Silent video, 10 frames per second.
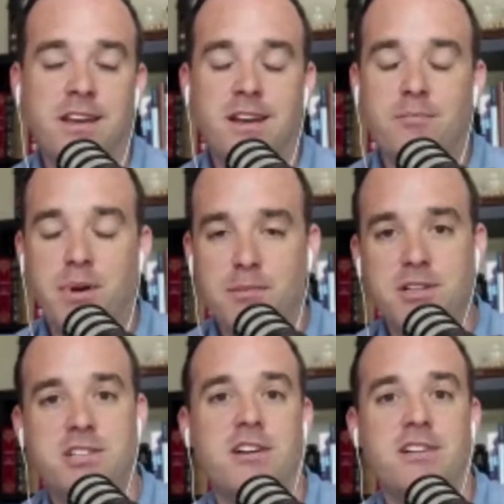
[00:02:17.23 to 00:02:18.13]

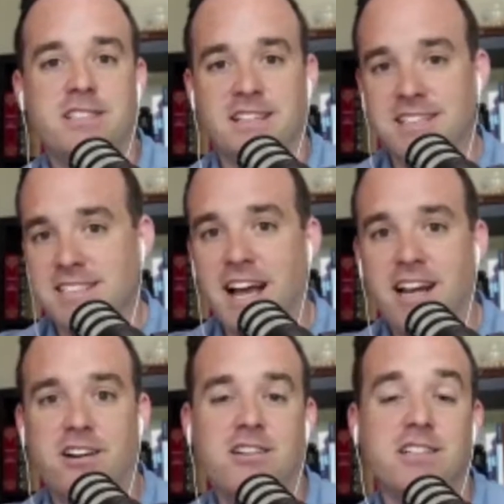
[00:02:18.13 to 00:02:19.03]
publishers and
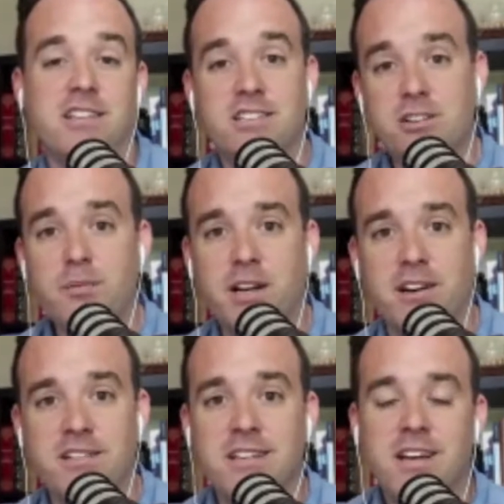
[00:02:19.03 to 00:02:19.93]
designers and
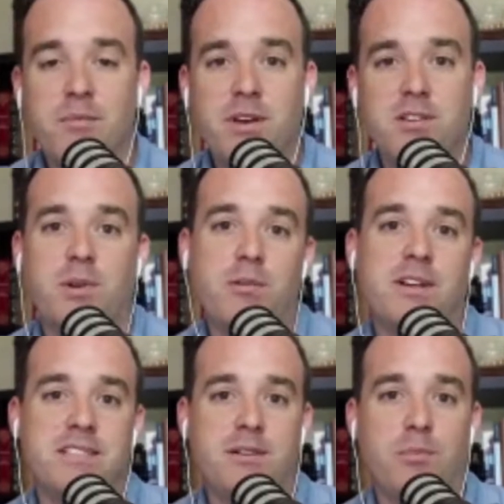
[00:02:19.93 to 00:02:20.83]
distributors, because we want to
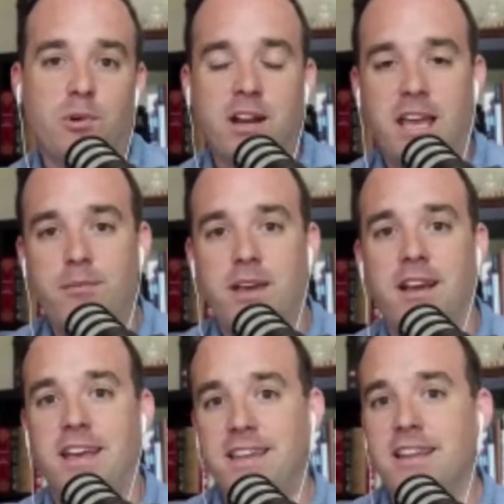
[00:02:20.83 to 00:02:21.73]
see more gaming
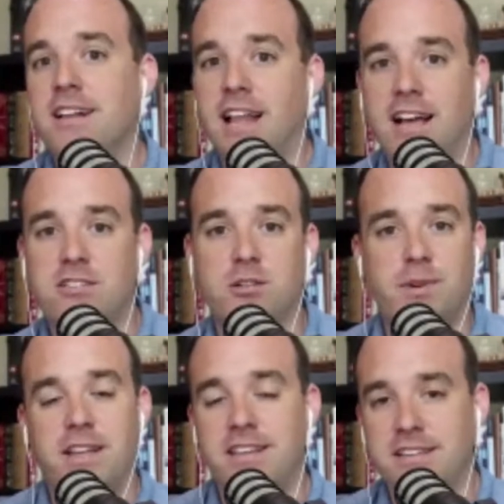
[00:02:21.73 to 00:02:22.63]
in the classroom
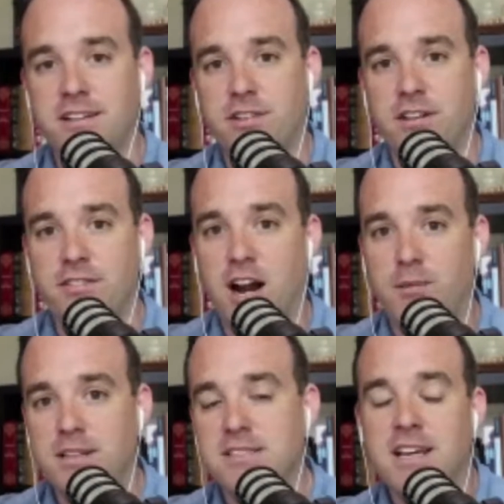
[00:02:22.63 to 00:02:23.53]
and in these different
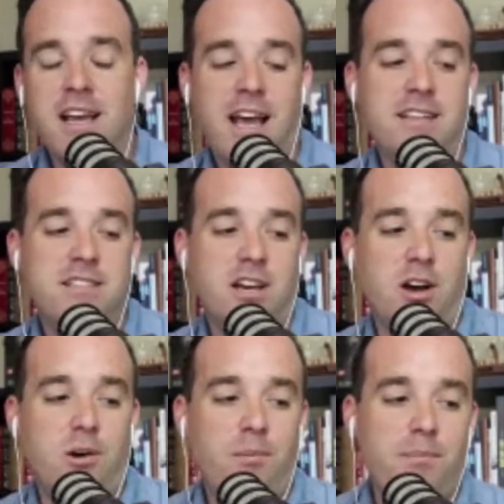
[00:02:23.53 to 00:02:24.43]
environments. And
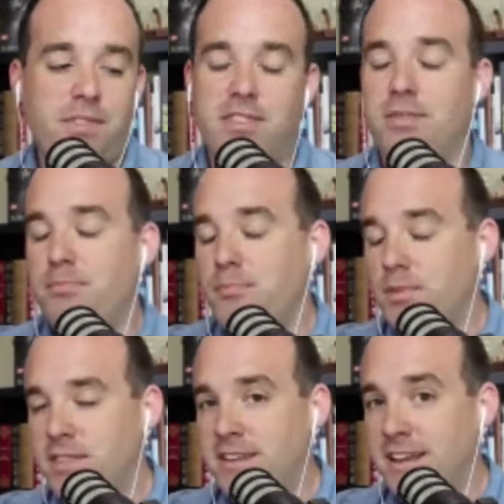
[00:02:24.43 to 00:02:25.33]
so
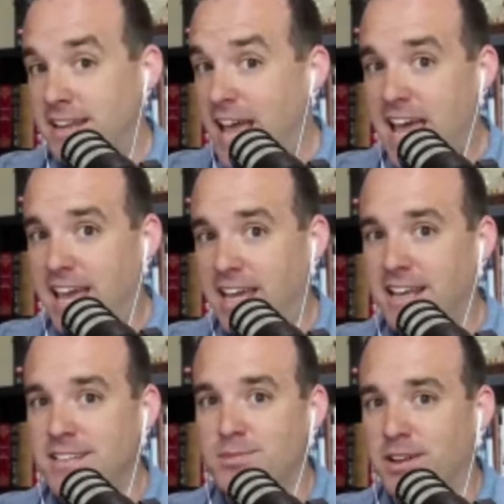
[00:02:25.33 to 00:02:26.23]
today
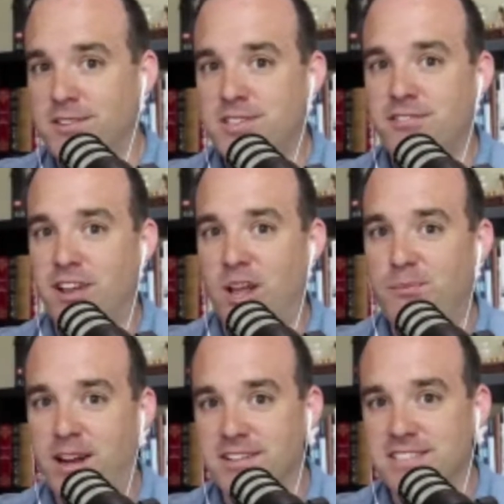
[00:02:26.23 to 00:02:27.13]
is one of those
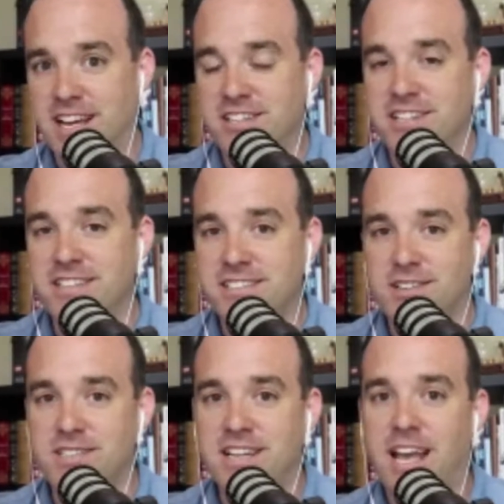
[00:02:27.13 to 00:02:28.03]
developmental sessions. So
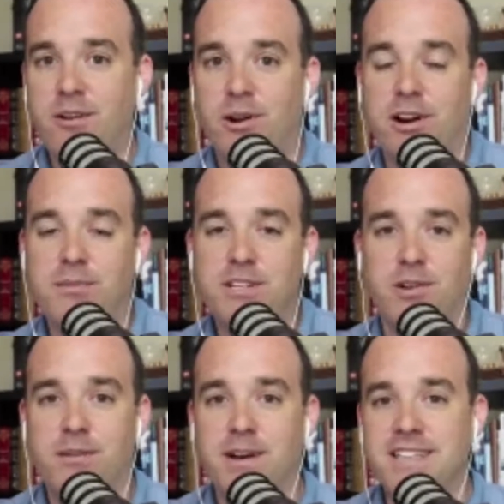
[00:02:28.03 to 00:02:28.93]
today we're going to be
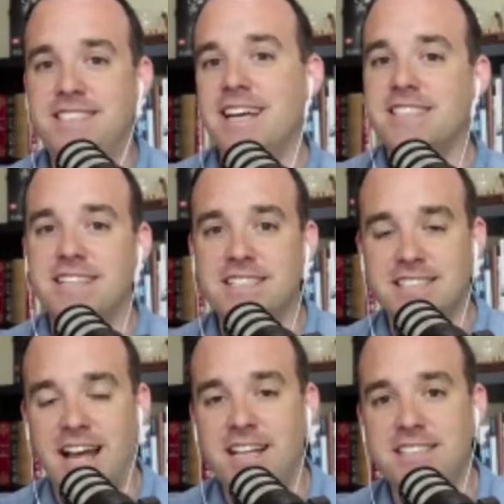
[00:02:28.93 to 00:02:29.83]
joined by Dustin
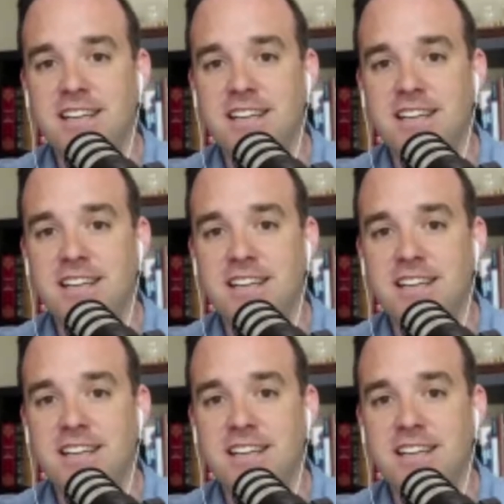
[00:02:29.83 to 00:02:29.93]
Staats